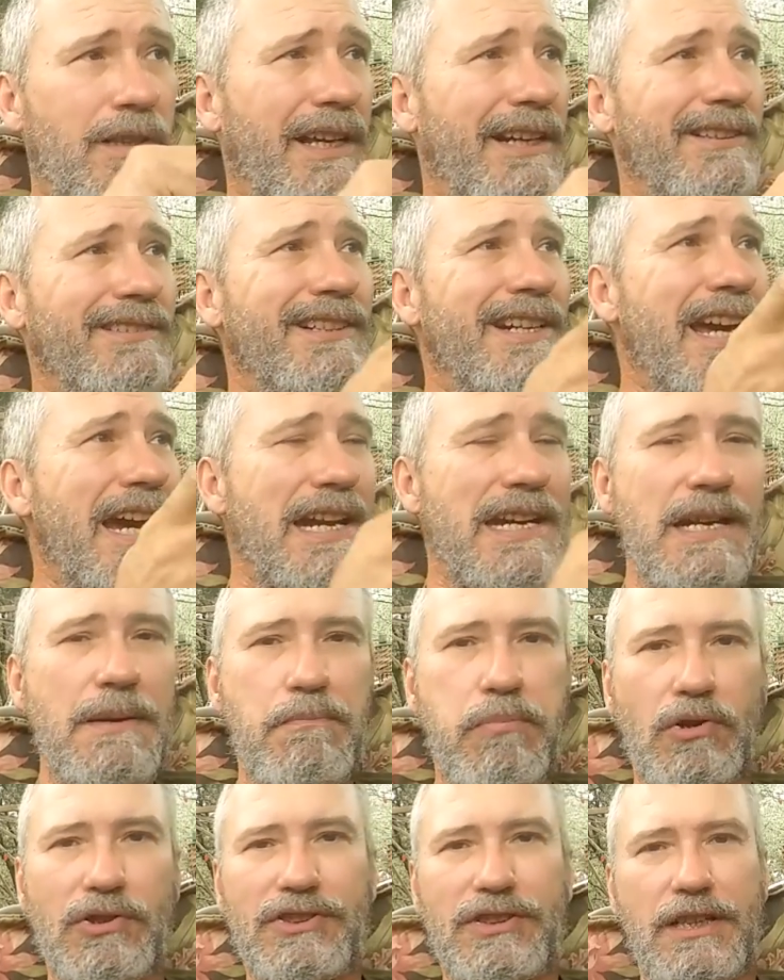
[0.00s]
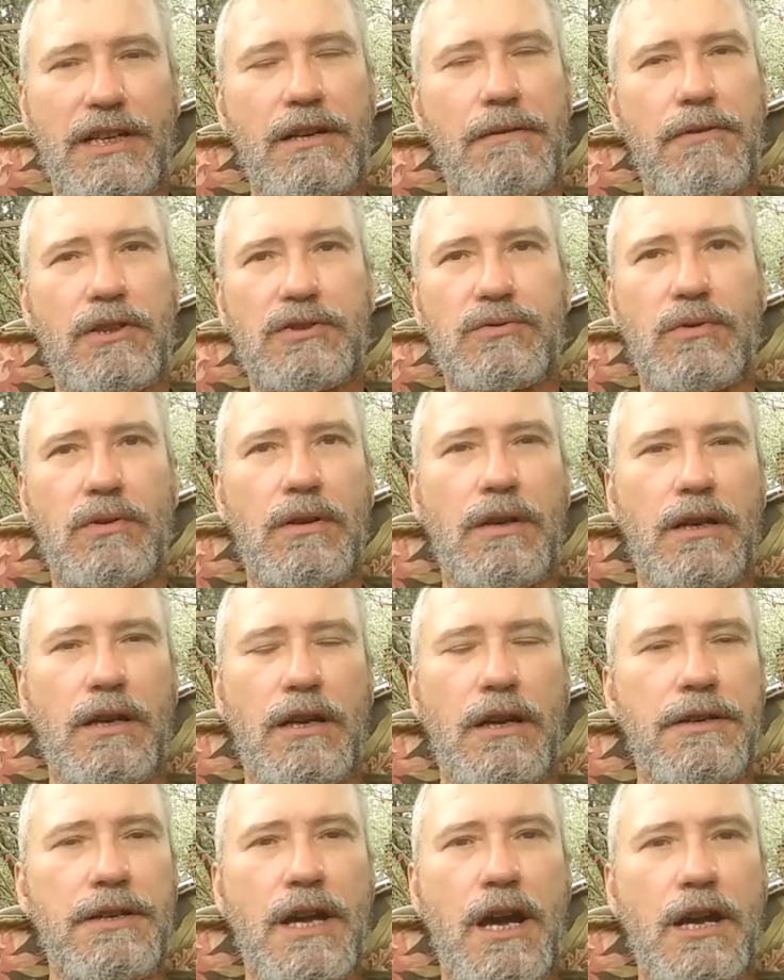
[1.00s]
like ninety percent of us
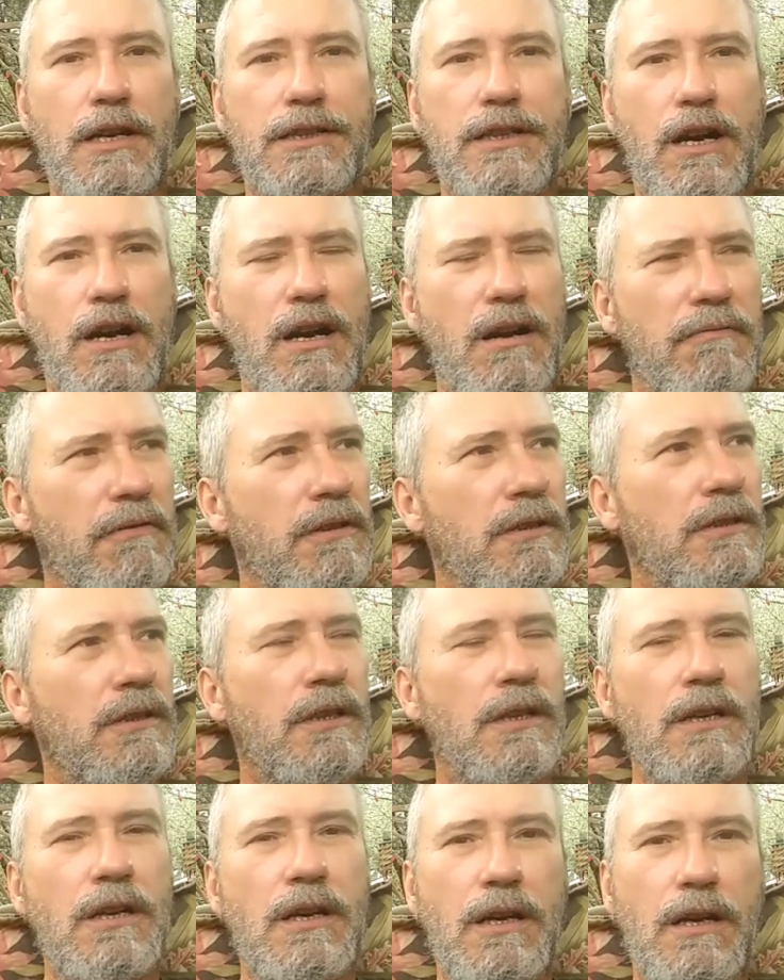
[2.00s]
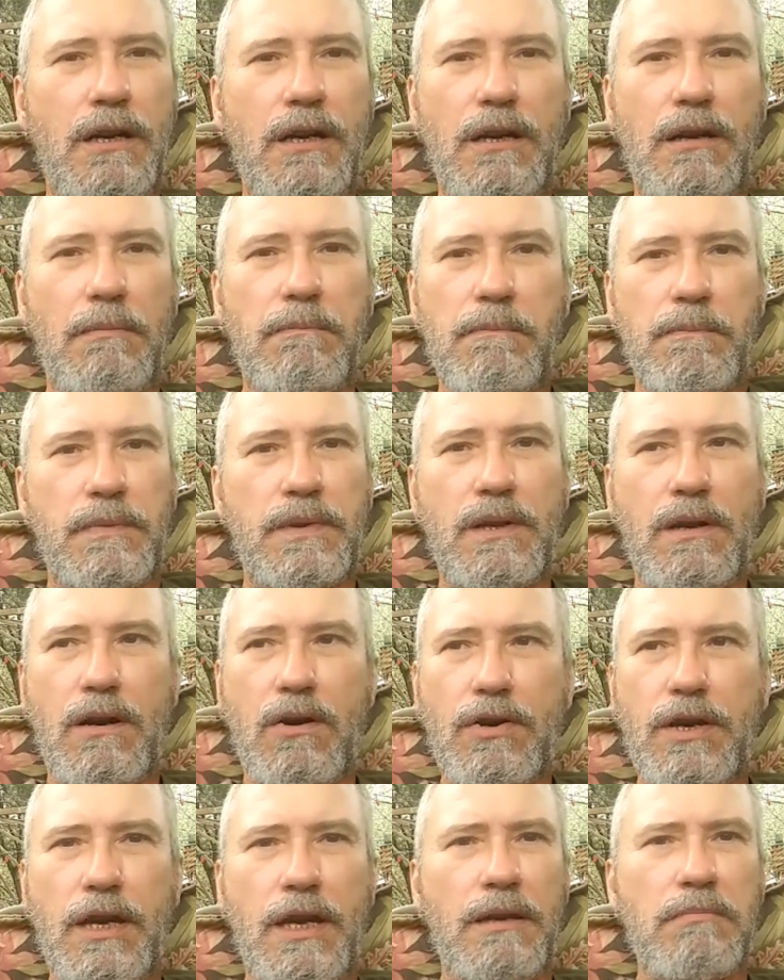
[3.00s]
uh, knocked off, um,
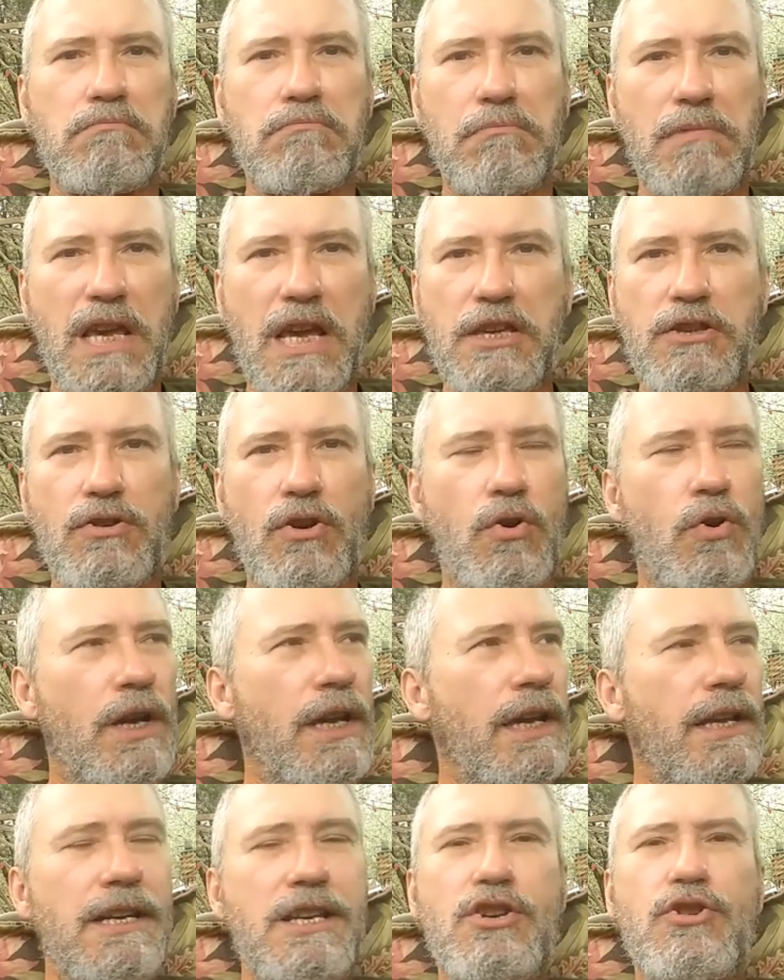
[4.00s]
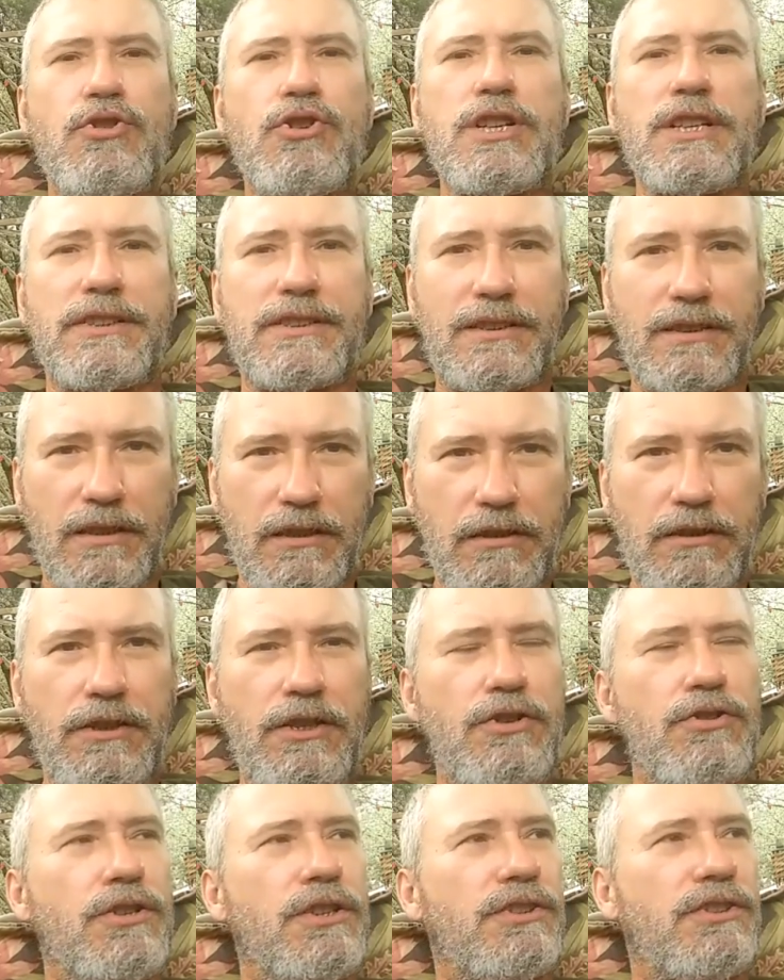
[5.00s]
okay, yeah, you go ahead. You just
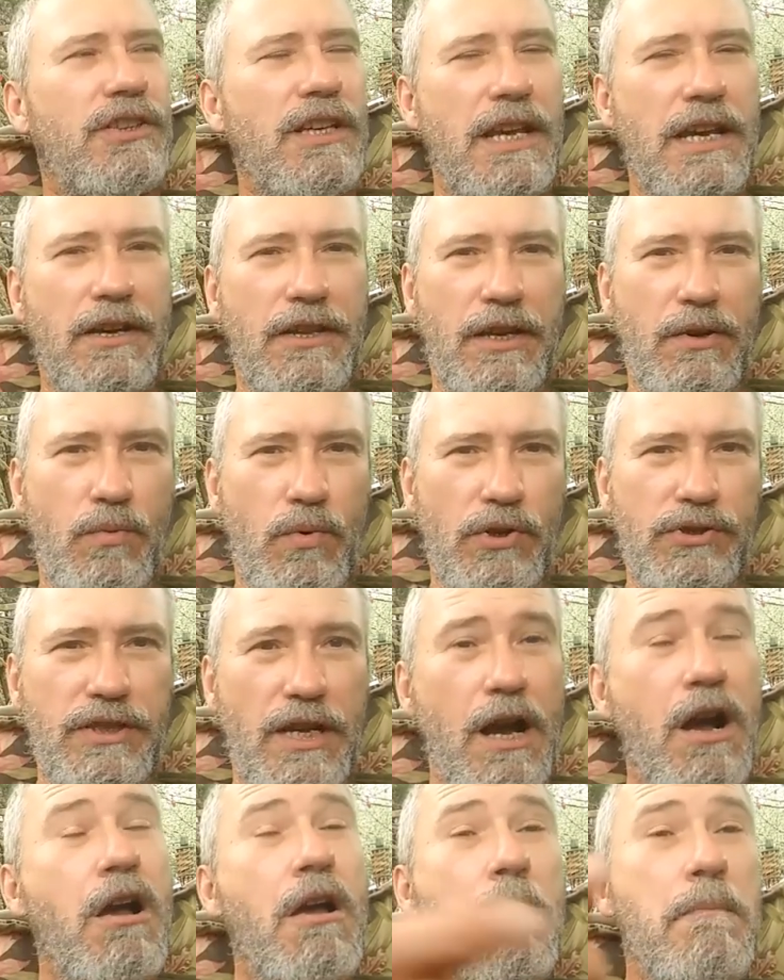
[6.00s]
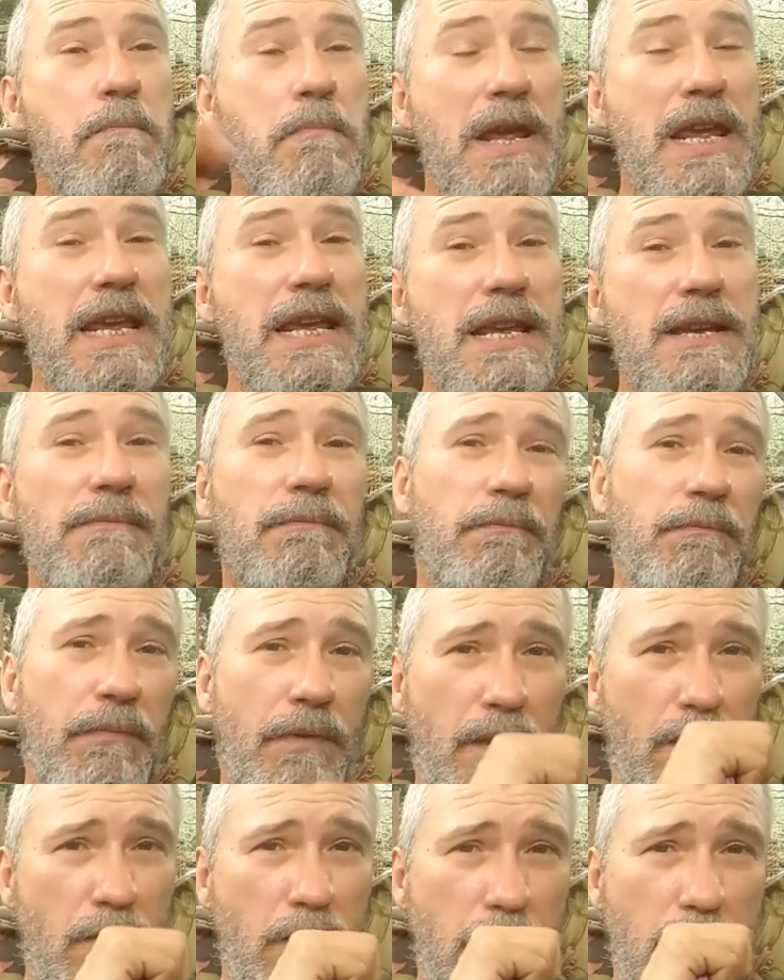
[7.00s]
you just see how that works out. Me,
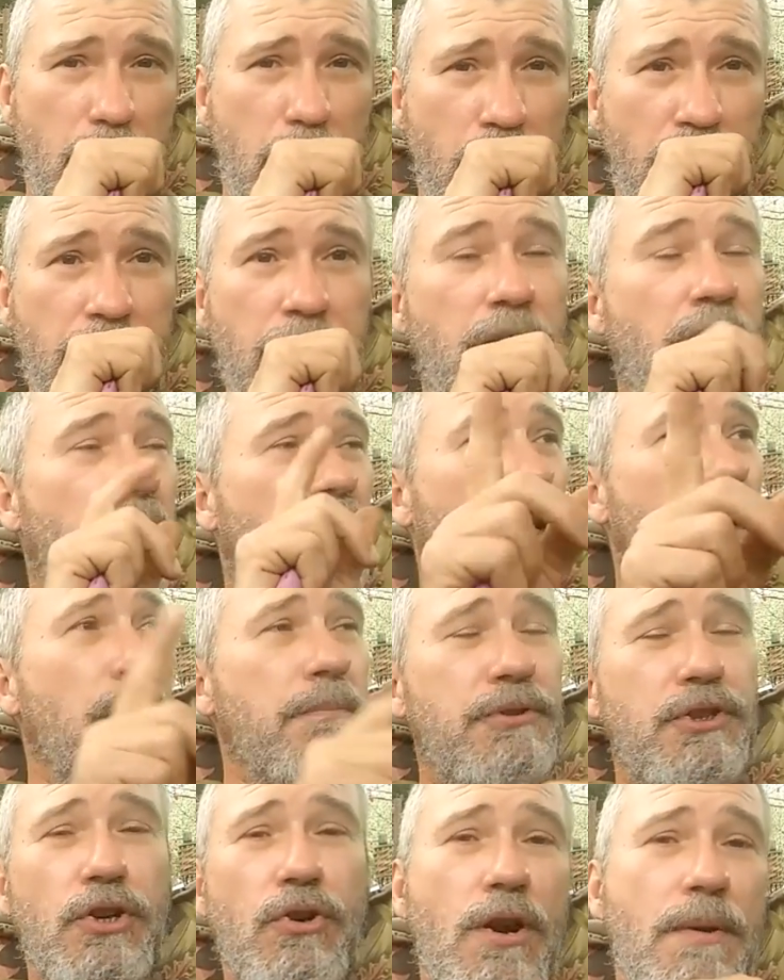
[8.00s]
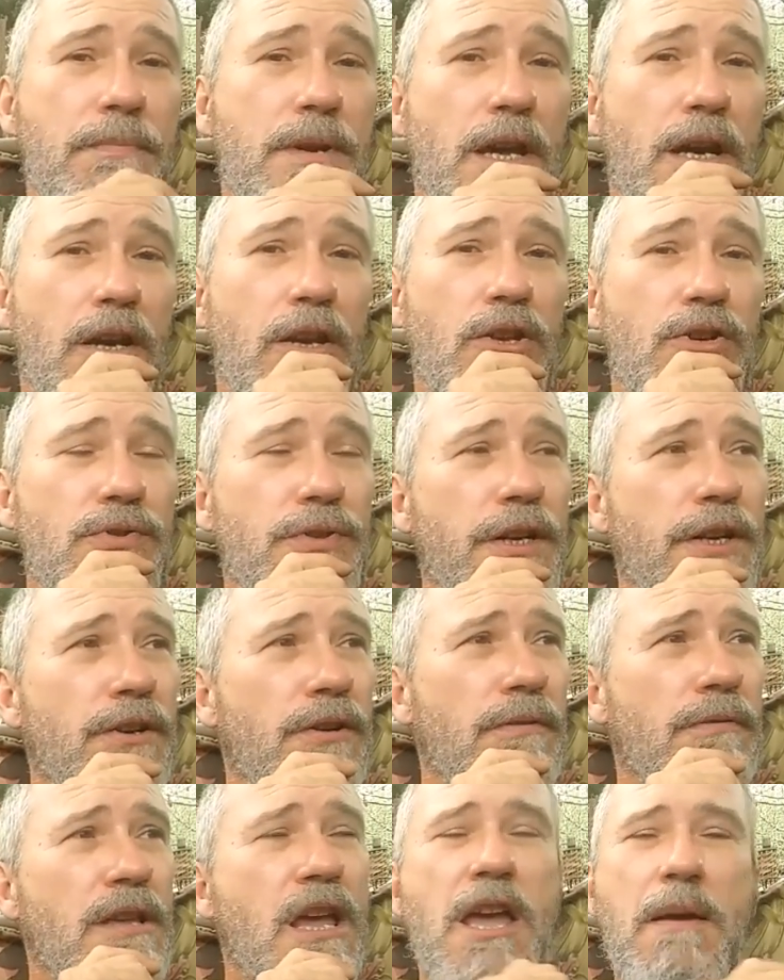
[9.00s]
and I'm sure I'm not alone
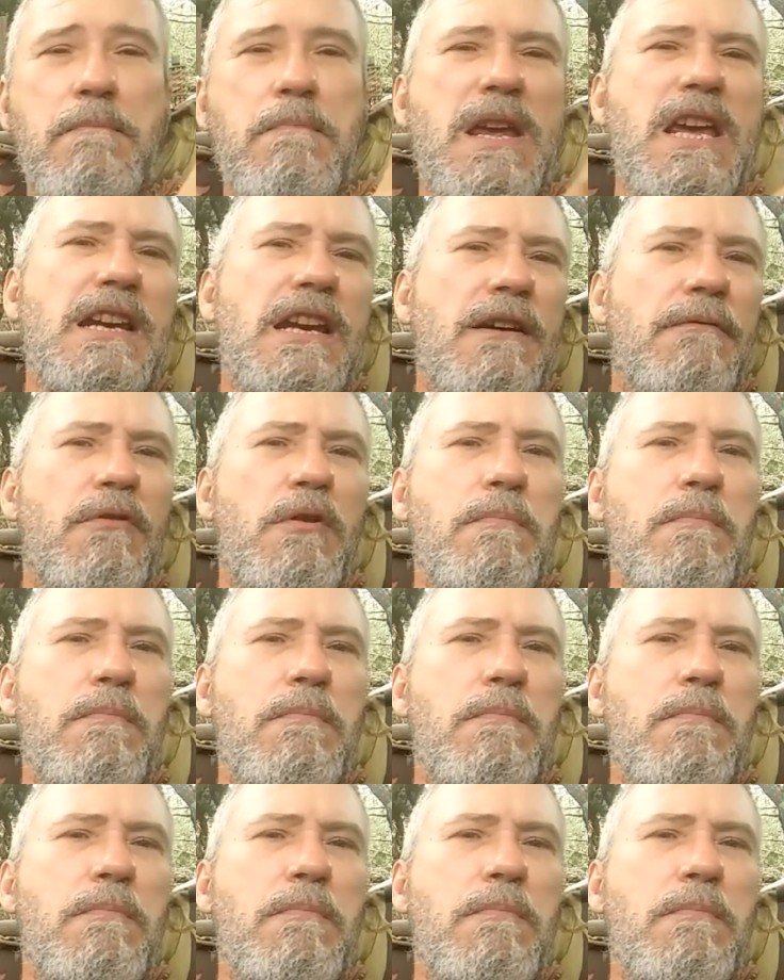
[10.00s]
here. Me and